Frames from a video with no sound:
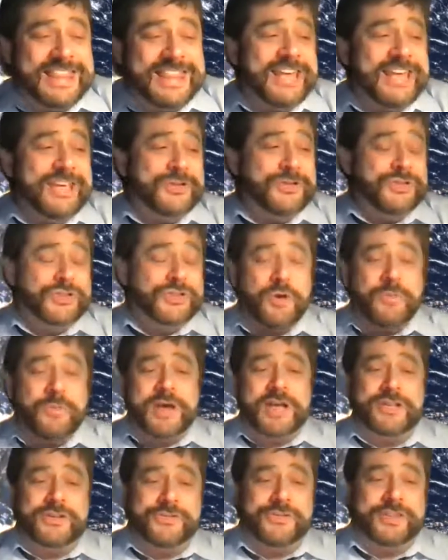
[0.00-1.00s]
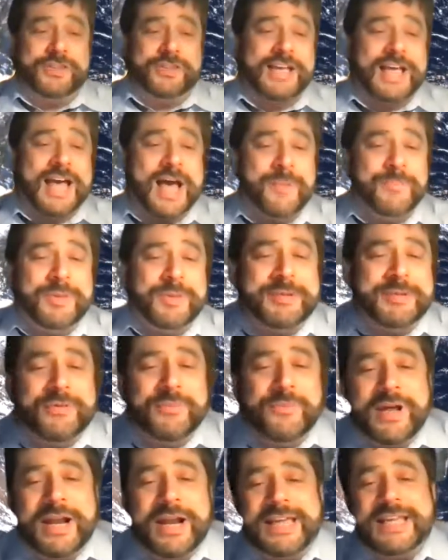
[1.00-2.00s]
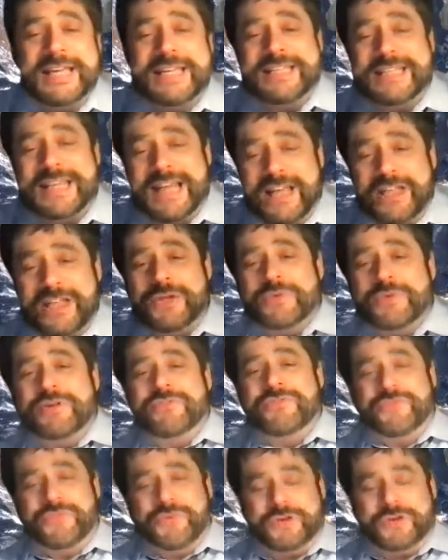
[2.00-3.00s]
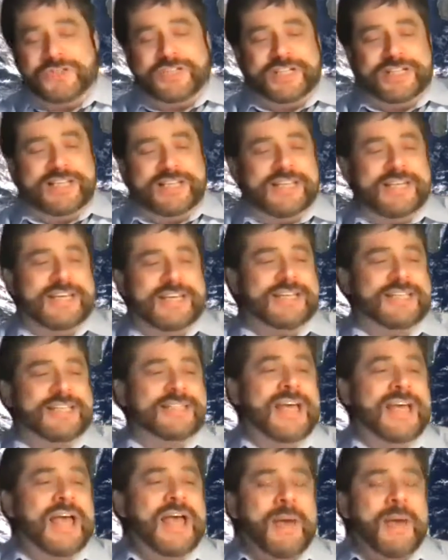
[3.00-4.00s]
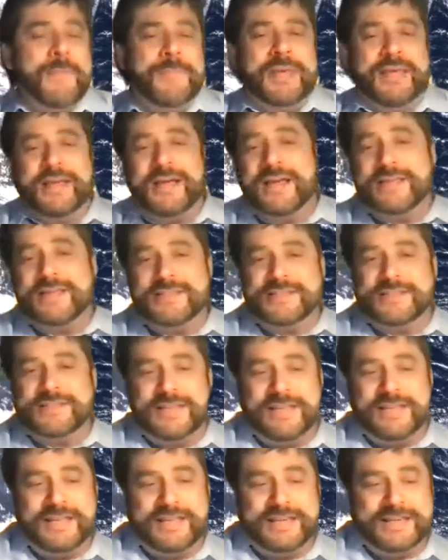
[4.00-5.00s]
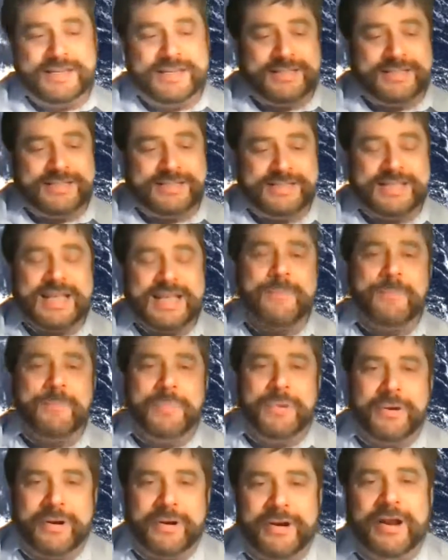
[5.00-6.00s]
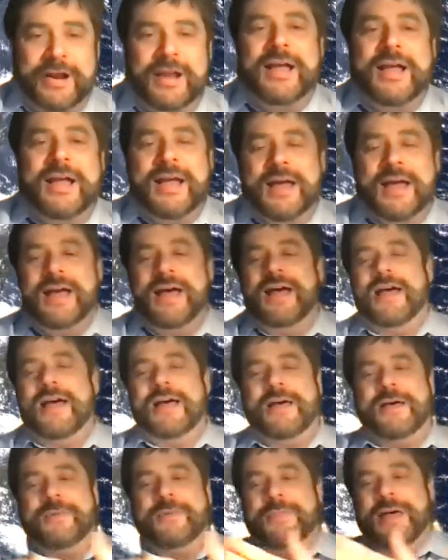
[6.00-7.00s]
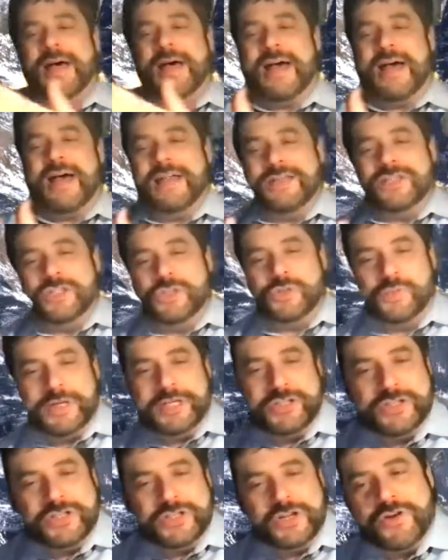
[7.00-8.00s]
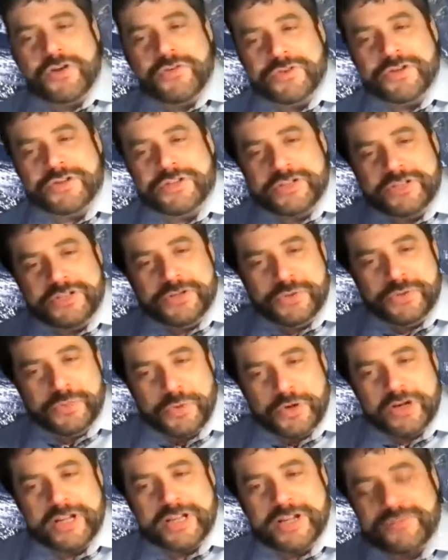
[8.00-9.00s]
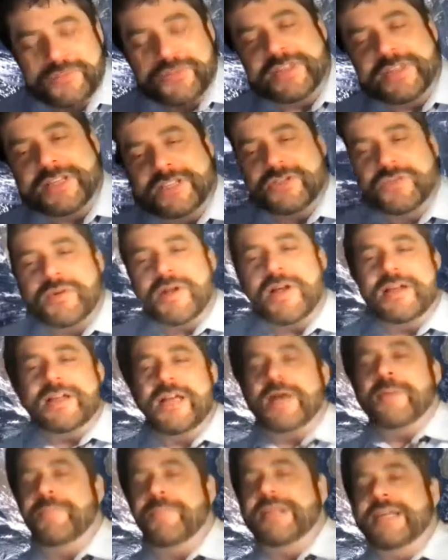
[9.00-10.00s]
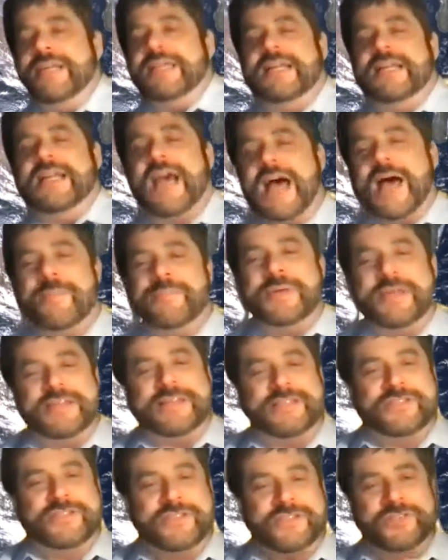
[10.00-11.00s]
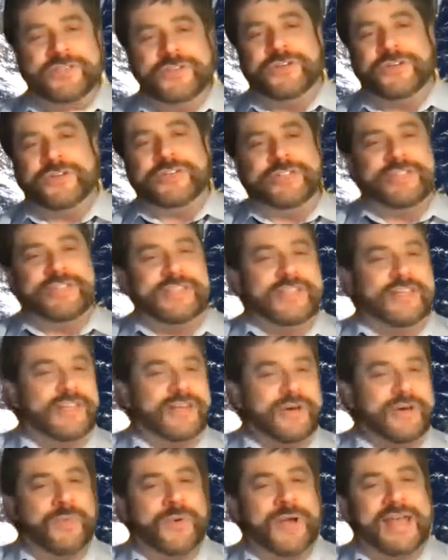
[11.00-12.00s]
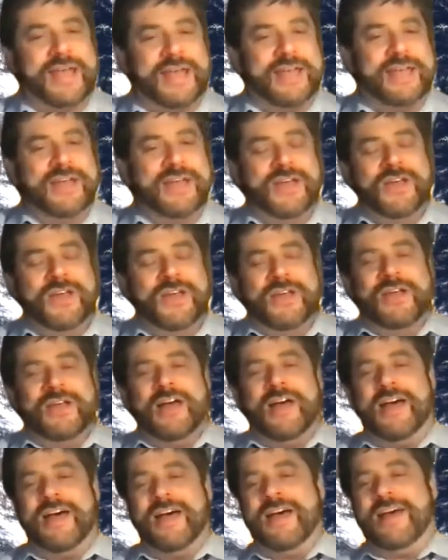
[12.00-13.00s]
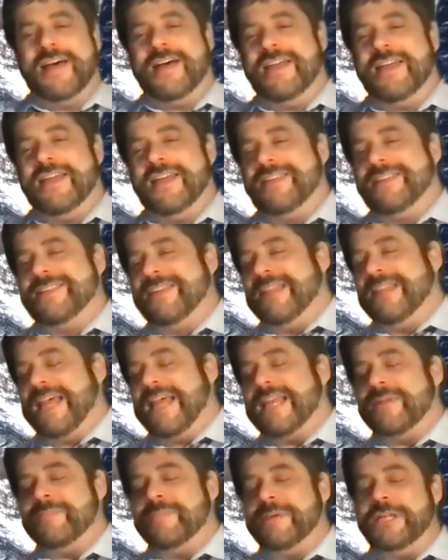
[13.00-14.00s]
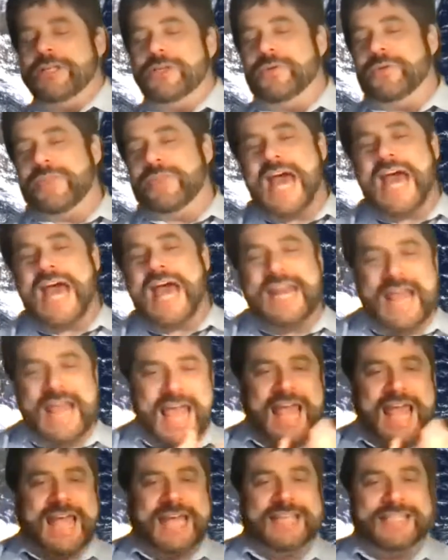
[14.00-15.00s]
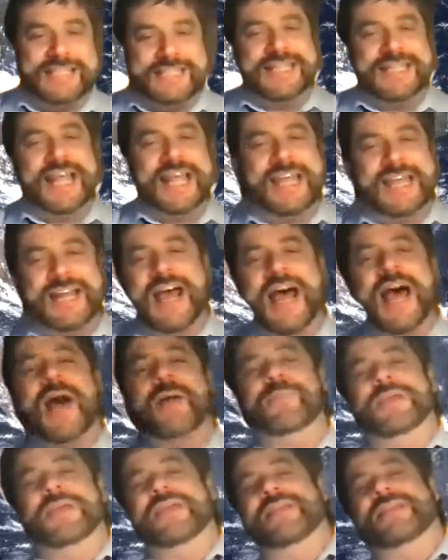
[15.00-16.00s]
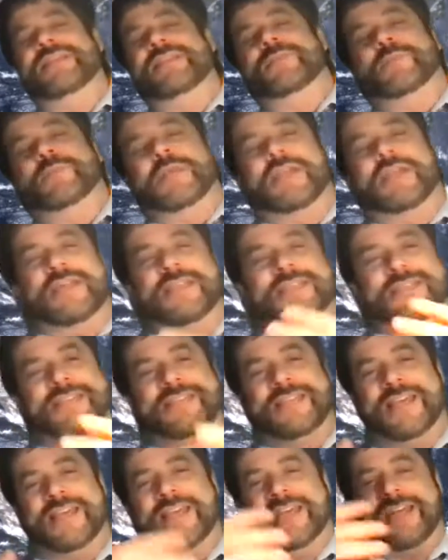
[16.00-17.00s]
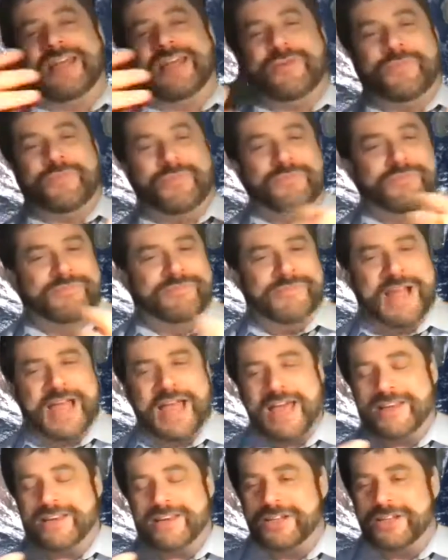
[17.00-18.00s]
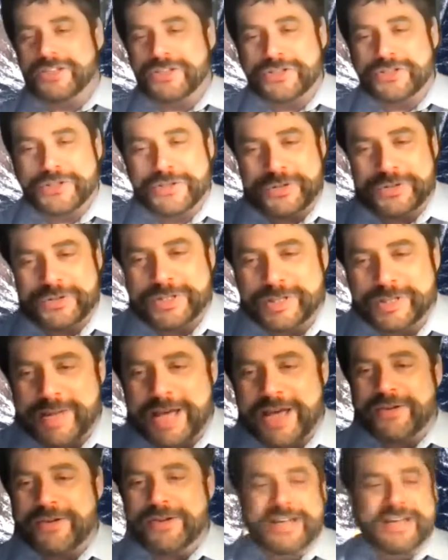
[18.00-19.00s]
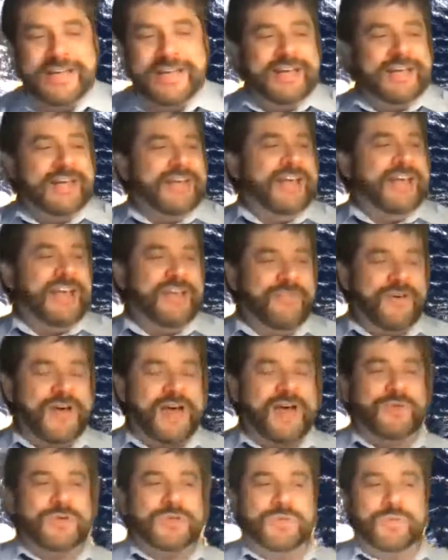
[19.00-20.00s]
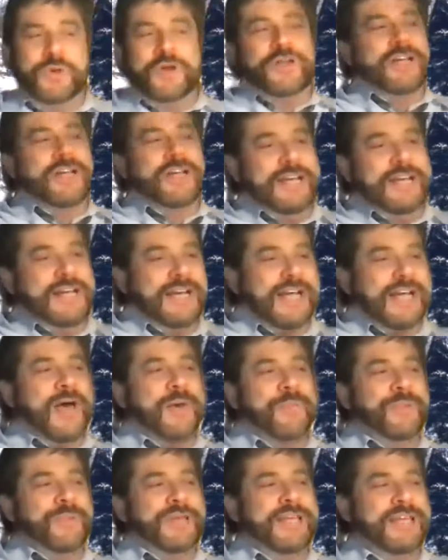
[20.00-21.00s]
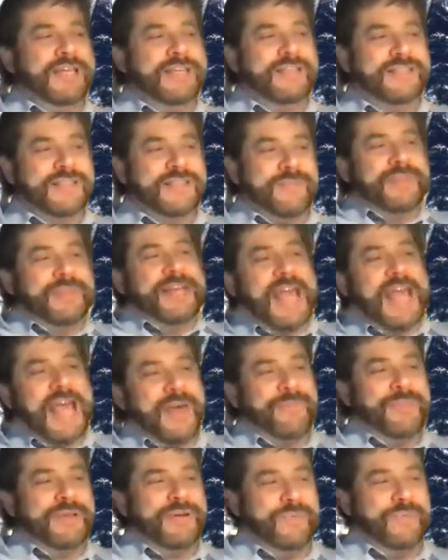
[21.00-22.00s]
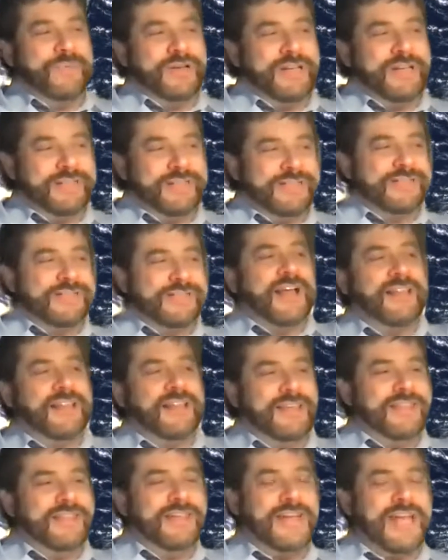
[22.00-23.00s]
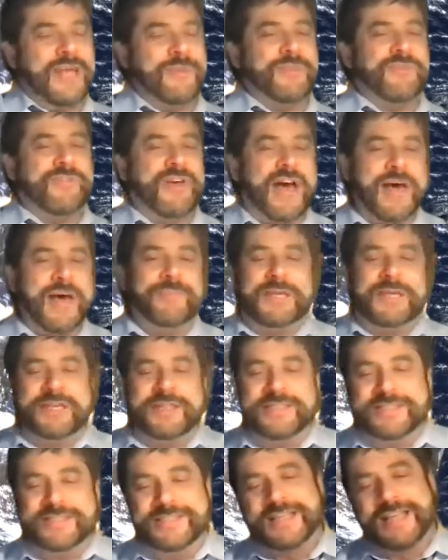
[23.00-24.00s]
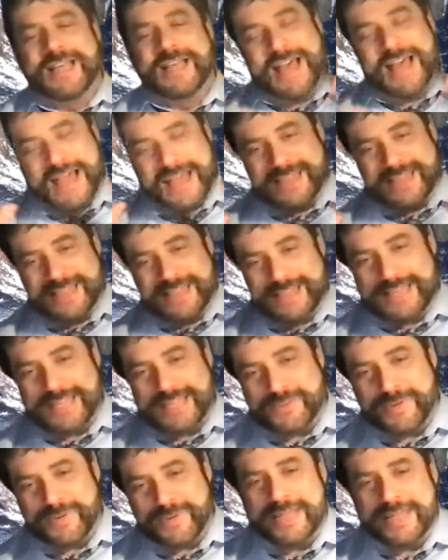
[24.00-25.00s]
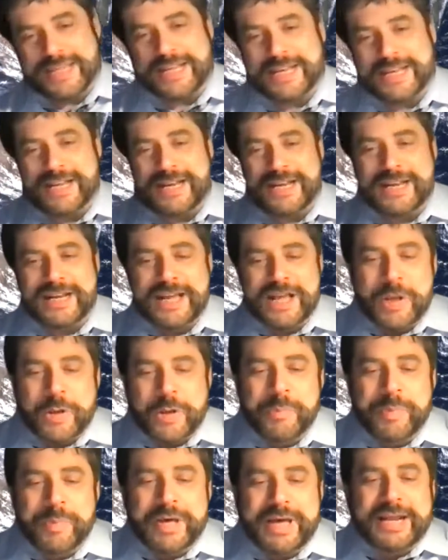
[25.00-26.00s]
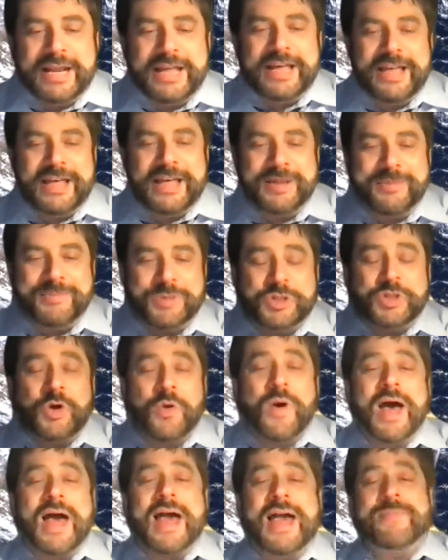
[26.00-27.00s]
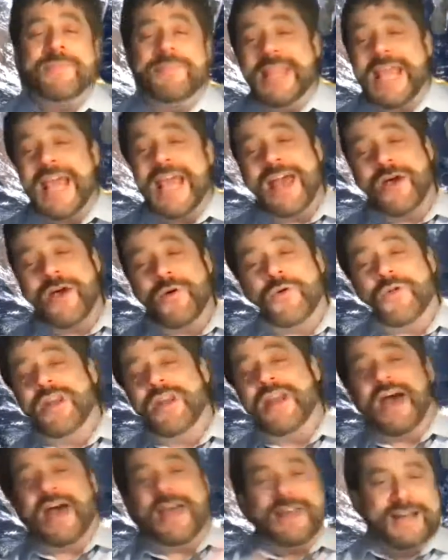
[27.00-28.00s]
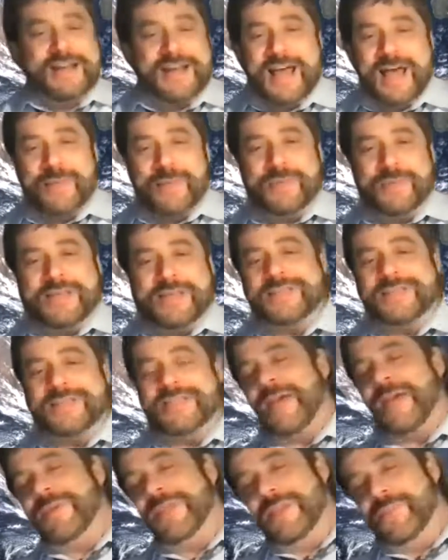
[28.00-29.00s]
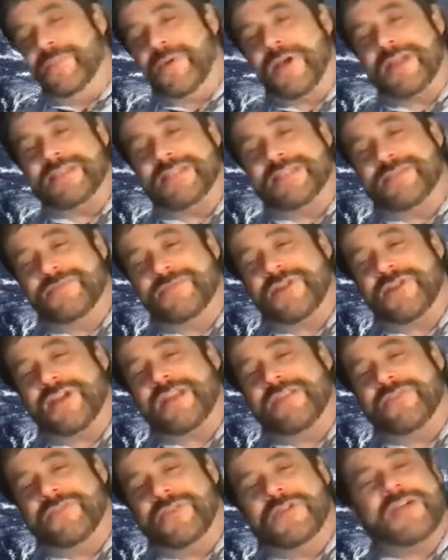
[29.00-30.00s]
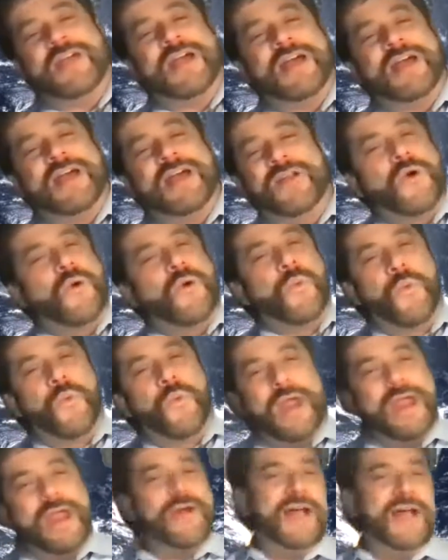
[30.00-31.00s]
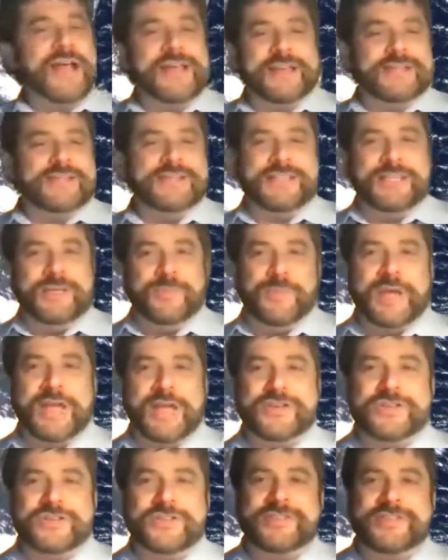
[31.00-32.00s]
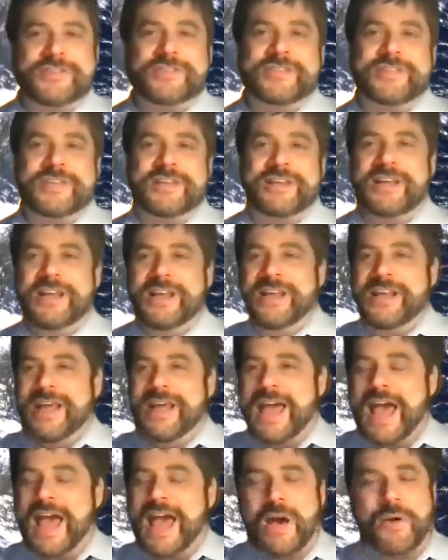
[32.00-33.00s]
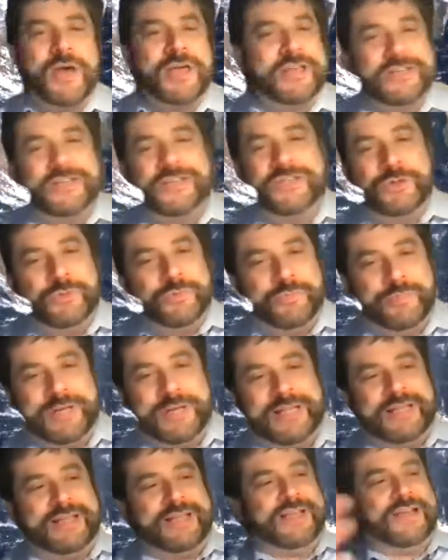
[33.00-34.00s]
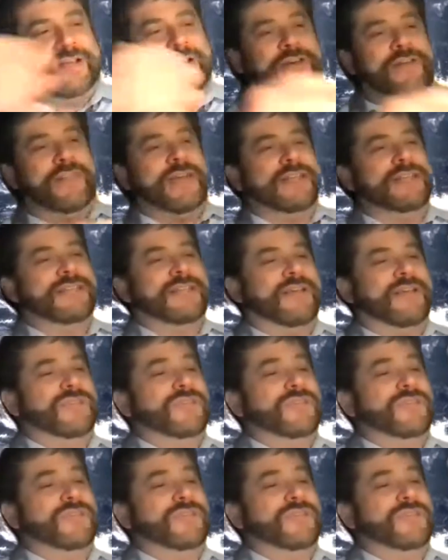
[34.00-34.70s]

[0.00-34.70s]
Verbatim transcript: thank you so much for the compliment. What I can tell you, unfortunately, is because in December, um, I switched over to working for this drug company, and Hopkins just couldn't see their way uh, to letting me do that and stay at Hopkins because they had concerns about if I was working in a company and something happened, would it sully the name of Hopkins? I think that's why they did it. But um, so I'm now not at Hopkins. I'm in the process of trying to figure out where I could see patients and how I can do billing and all that stuff.